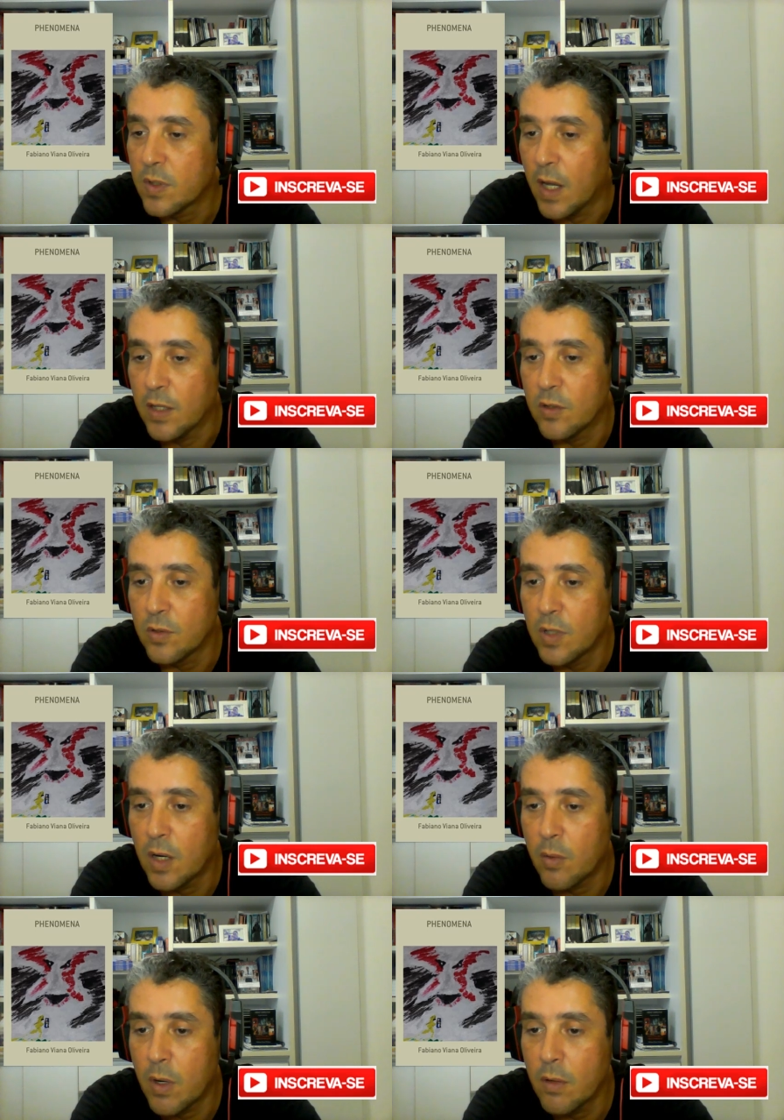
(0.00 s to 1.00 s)
I turned
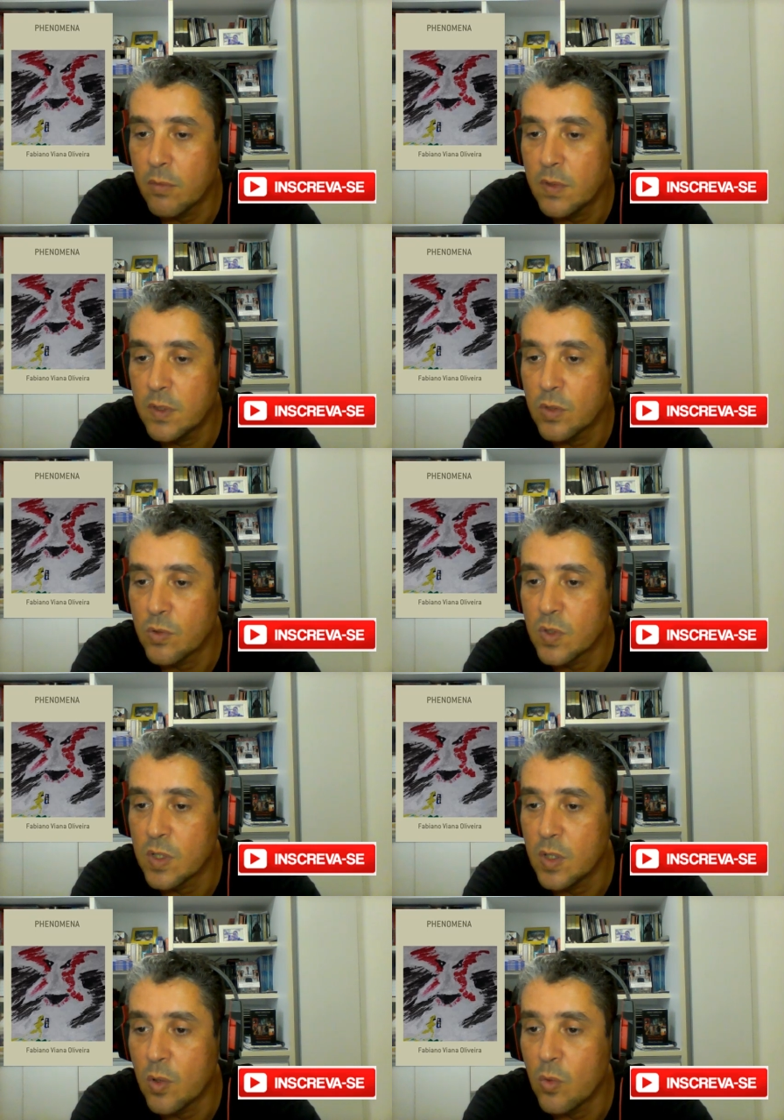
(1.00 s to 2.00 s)
around to
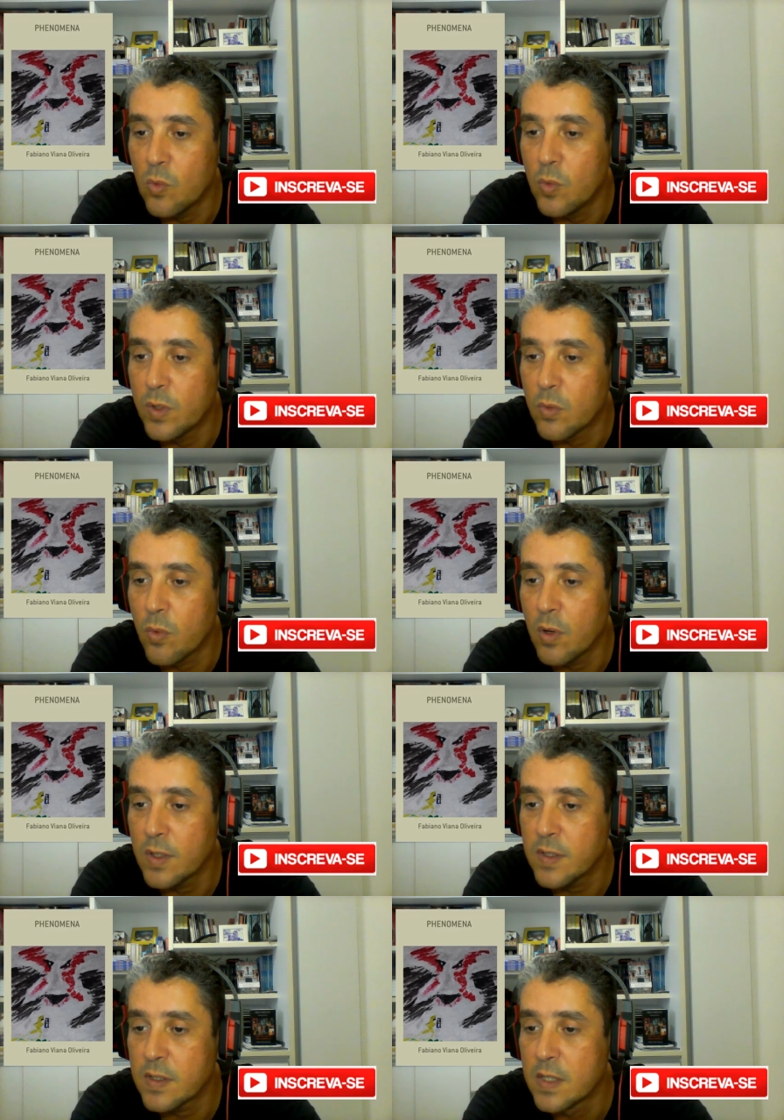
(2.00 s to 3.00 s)
see who it
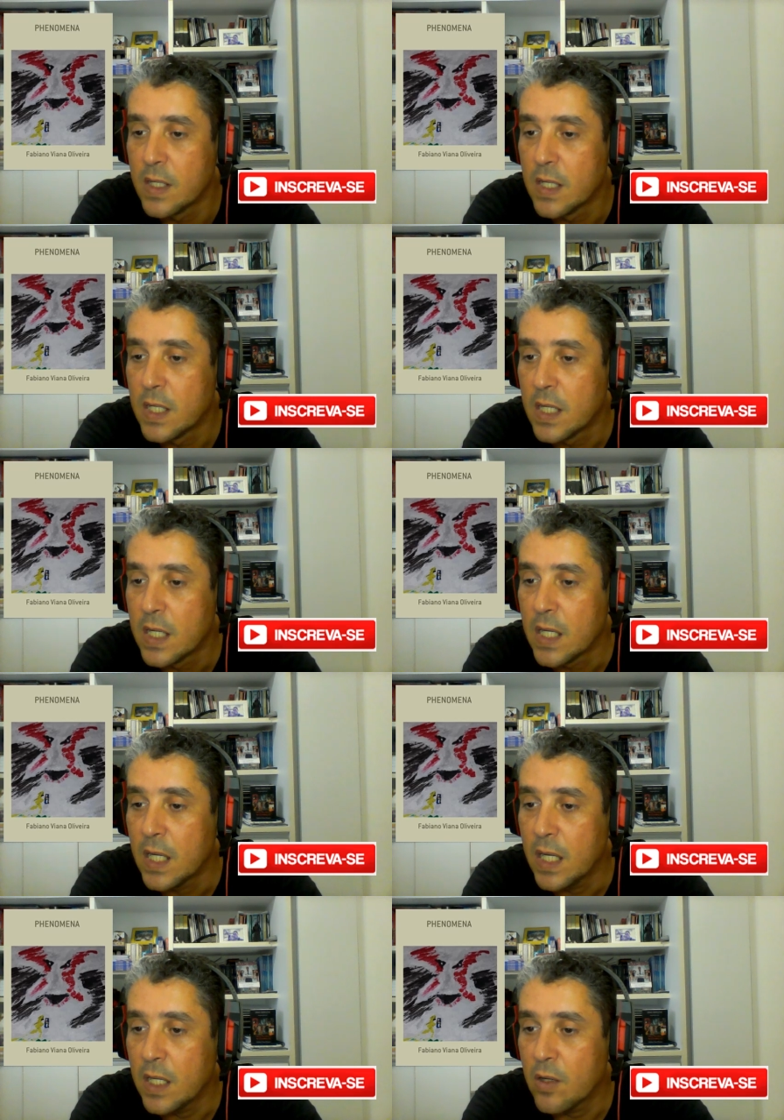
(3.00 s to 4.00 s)
was
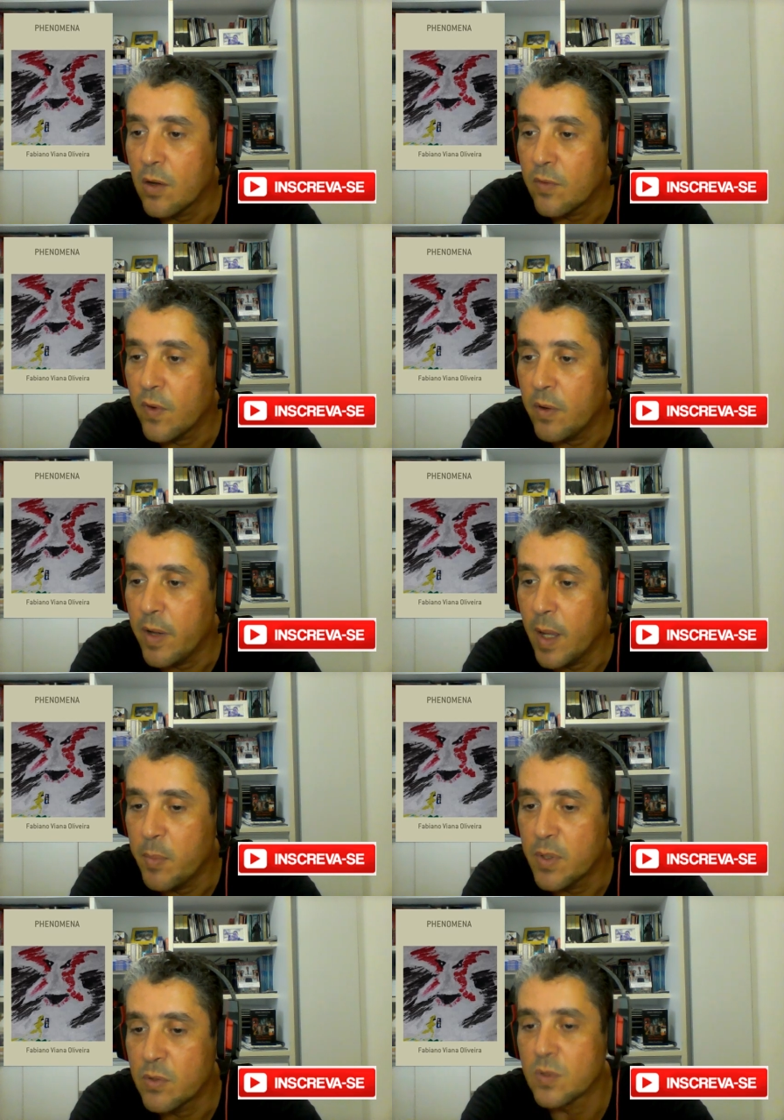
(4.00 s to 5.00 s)
and got very
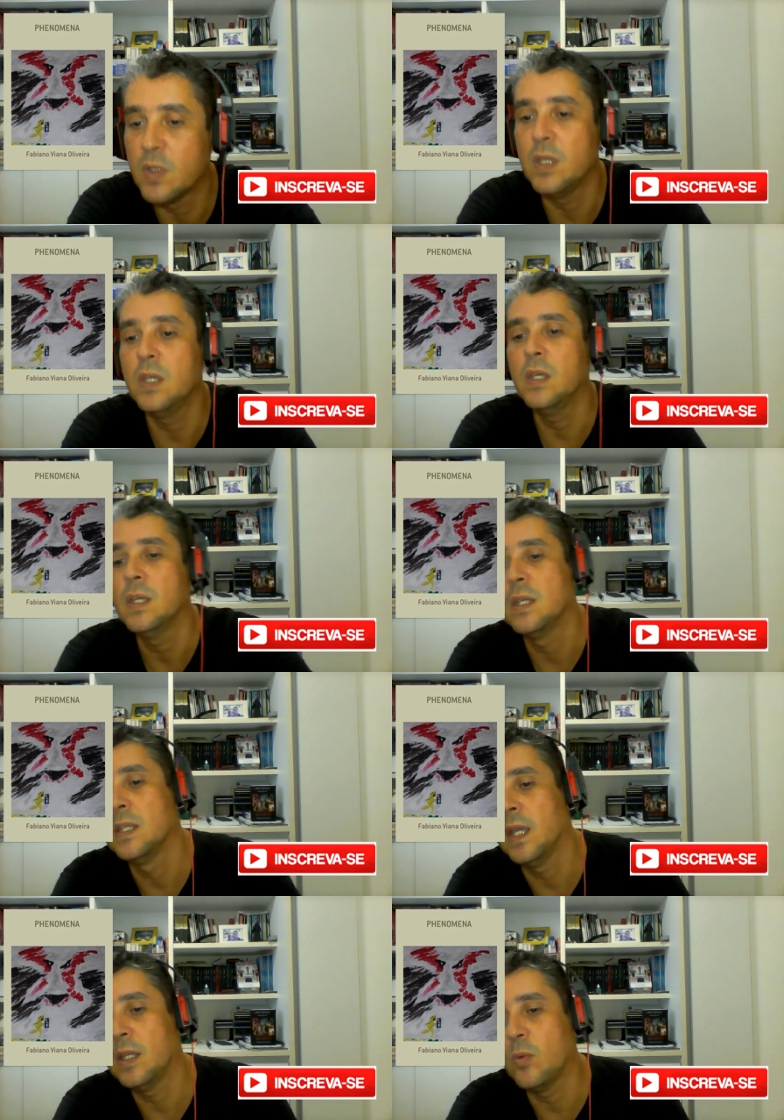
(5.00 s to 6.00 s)
happy to see
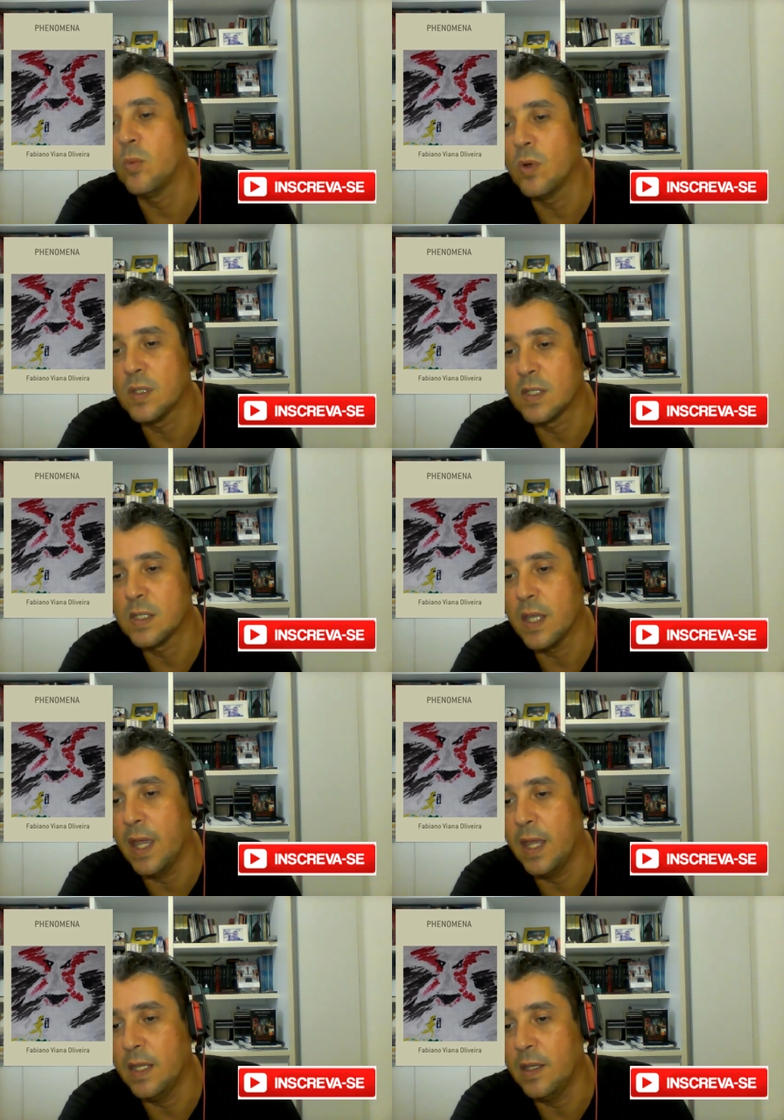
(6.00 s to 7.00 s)
that it was
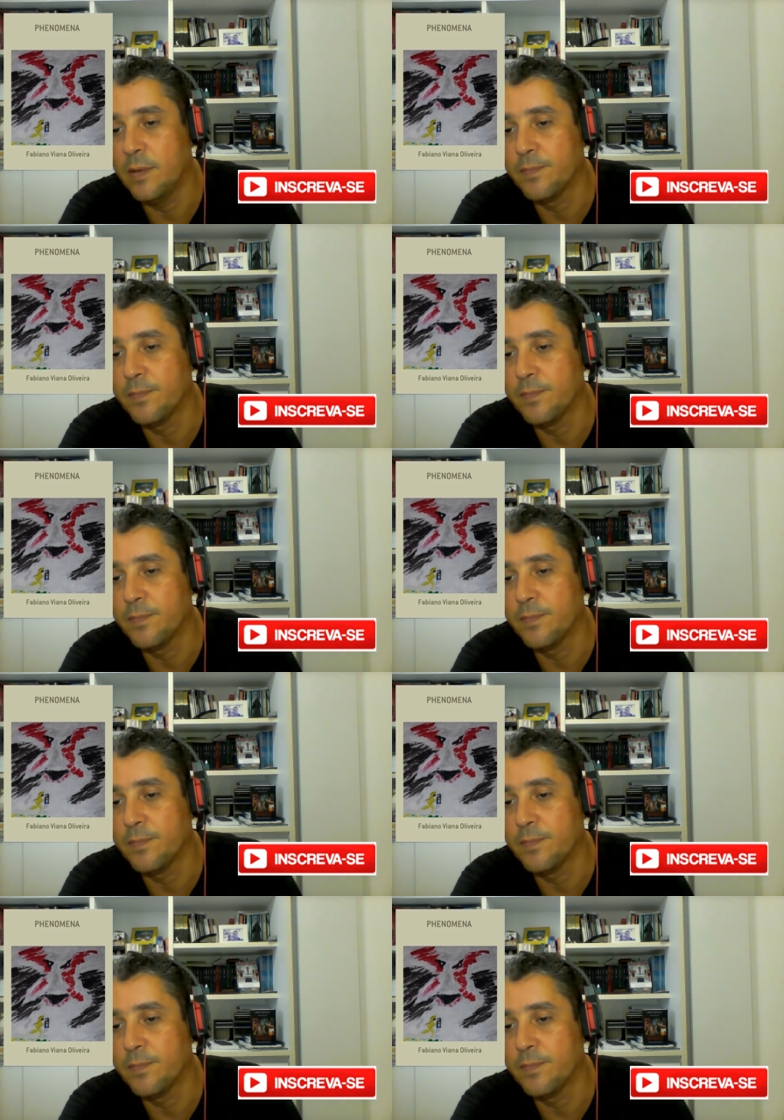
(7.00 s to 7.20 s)
Eddie.